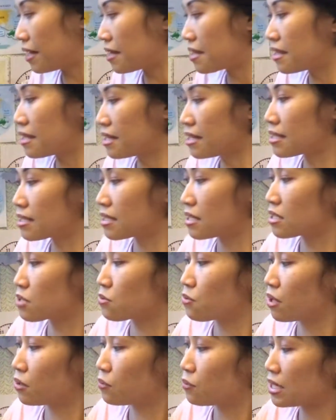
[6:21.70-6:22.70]
This is
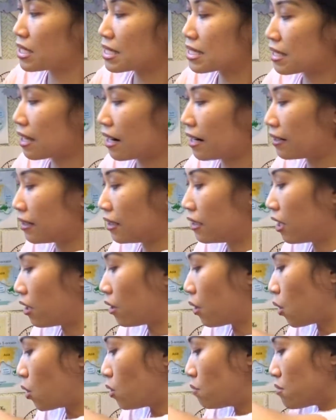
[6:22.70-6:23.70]
when we started
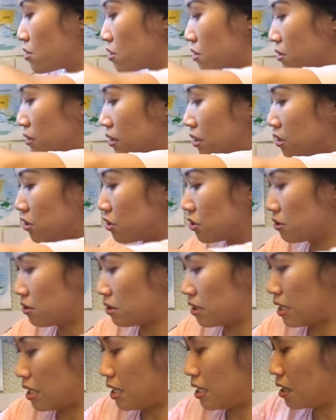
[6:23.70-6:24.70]
our homeschooling
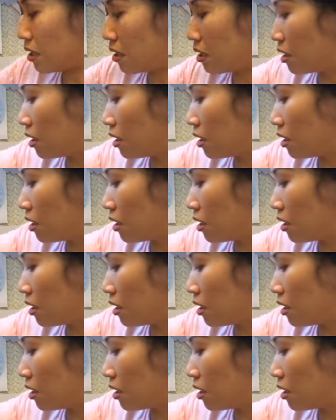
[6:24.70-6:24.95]
journey.